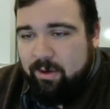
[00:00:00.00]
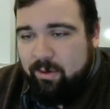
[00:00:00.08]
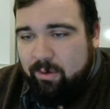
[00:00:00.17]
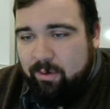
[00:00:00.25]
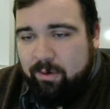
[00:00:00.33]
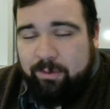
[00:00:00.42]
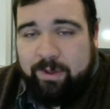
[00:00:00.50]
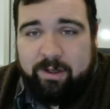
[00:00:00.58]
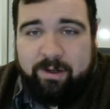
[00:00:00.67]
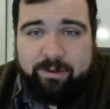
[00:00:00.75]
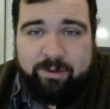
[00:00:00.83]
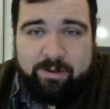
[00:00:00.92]
Or we could
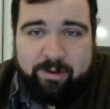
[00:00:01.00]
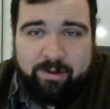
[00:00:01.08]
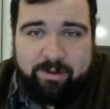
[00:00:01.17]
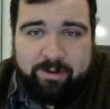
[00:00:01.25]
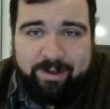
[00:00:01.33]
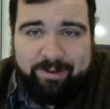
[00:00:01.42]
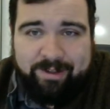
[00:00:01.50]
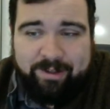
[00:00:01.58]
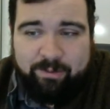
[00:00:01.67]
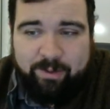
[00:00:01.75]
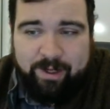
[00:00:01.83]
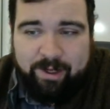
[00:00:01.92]
also draw our triangle the
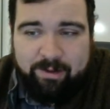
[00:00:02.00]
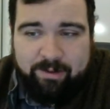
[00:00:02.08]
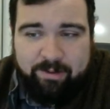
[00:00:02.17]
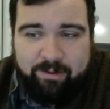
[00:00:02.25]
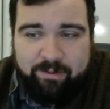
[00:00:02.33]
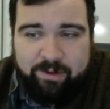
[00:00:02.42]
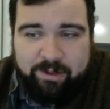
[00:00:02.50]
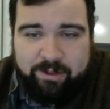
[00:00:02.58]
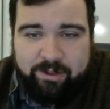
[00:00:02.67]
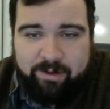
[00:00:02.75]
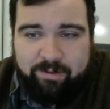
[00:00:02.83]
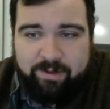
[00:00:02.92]
other way. If we had to
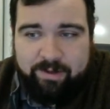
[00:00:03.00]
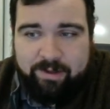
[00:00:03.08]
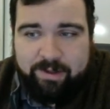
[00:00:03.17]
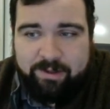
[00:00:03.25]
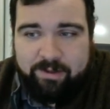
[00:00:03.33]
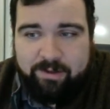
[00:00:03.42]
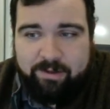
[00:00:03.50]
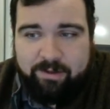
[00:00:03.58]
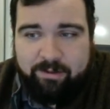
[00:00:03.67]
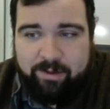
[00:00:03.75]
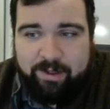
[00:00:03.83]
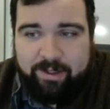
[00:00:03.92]
shift this
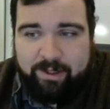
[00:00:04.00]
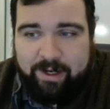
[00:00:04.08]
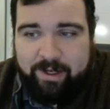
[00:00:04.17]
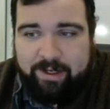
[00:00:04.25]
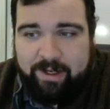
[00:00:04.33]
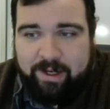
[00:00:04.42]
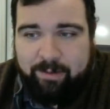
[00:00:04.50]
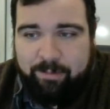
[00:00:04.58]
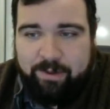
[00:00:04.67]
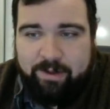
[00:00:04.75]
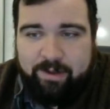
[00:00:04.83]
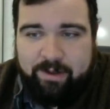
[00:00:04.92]
green line up
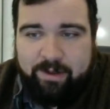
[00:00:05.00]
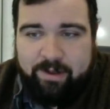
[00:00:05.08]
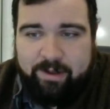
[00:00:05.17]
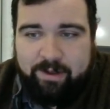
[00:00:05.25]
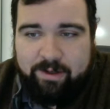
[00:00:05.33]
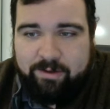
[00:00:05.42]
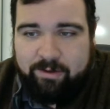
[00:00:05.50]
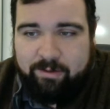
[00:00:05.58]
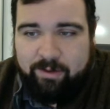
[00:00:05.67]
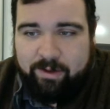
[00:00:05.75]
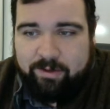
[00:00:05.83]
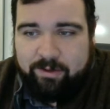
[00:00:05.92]
and drew
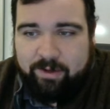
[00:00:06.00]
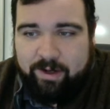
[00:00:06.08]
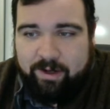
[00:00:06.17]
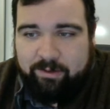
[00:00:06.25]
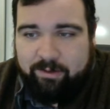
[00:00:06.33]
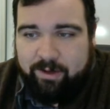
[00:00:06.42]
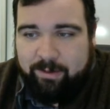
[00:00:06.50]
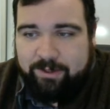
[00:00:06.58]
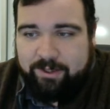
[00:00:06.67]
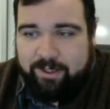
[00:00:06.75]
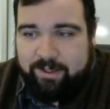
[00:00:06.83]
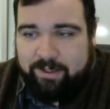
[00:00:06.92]
our triangle
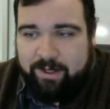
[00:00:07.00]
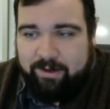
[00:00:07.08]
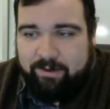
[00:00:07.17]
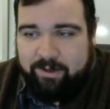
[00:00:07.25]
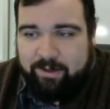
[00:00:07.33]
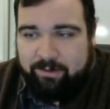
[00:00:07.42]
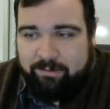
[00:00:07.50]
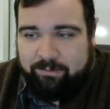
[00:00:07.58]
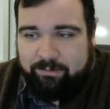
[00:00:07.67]
upside down here,